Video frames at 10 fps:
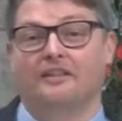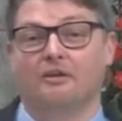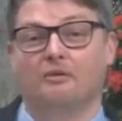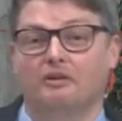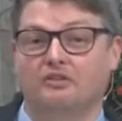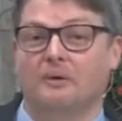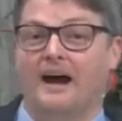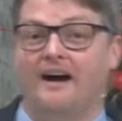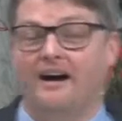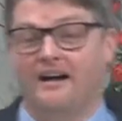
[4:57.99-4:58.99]
the route to
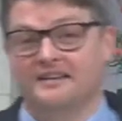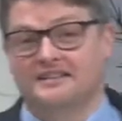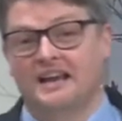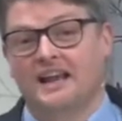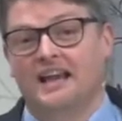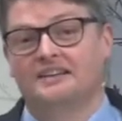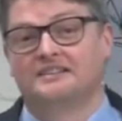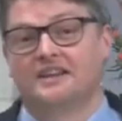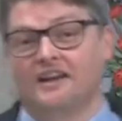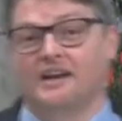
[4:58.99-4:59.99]
our hearts is
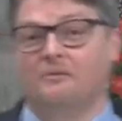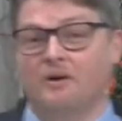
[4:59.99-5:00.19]
certainly